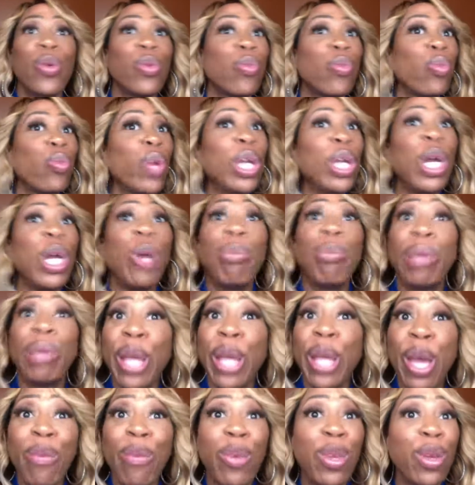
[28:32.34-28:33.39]
We
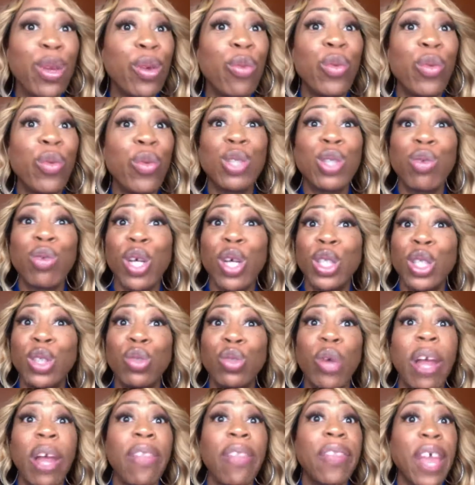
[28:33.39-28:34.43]
believe in you. We trust you.
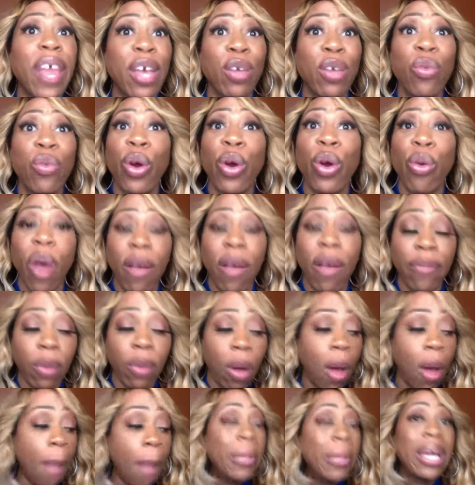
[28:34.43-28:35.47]
And thank you. We're grateful.
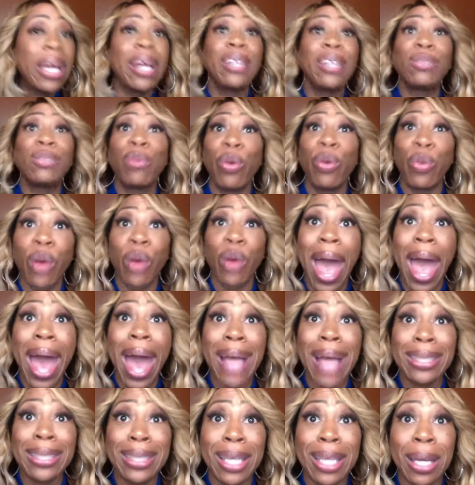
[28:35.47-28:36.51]
But here's what we're
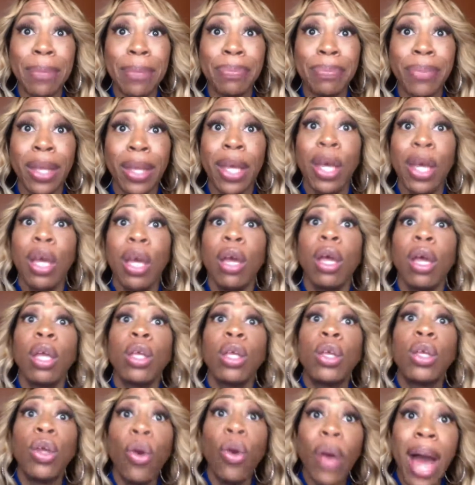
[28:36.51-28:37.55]
asking.
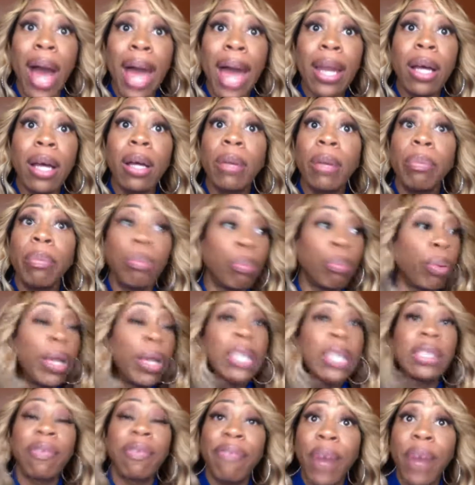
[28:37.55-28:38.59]
You gotta bring
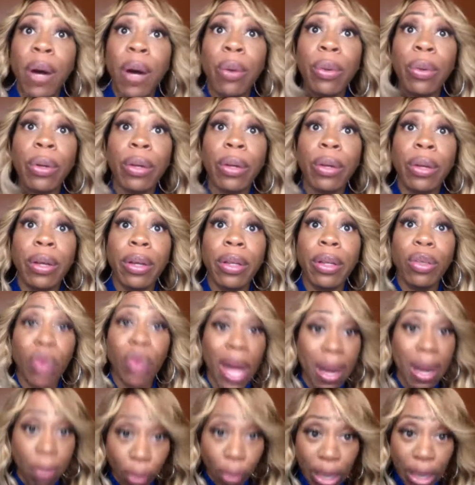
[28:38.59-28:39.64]
some folk. You gotta
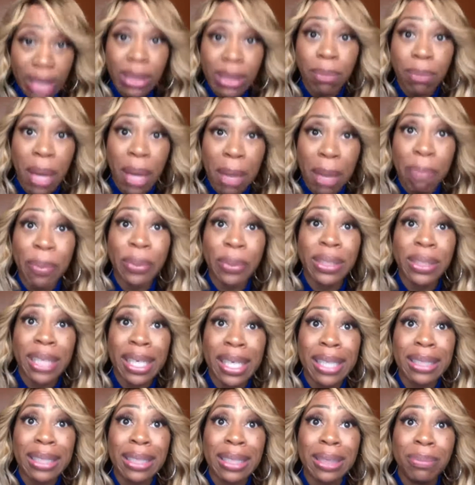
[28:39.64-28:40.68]
bring some people,
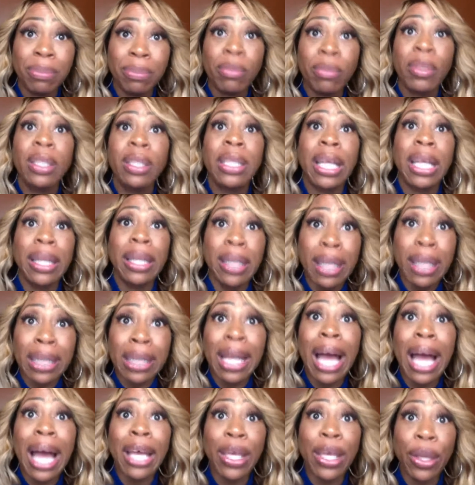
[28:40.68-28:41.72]
sis, that look
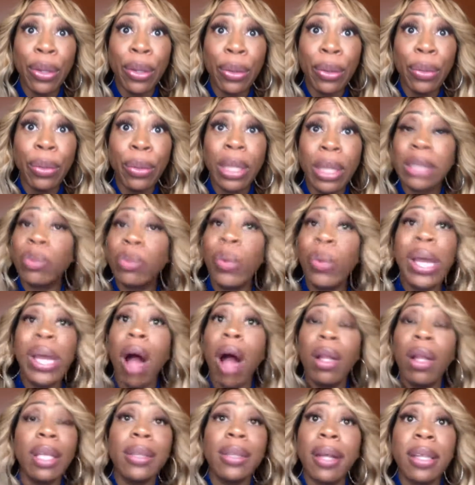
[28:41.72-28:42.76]
like you, because we
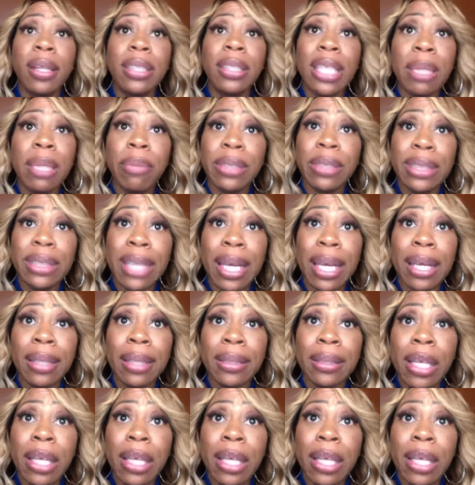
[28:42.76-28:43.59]
only 13%.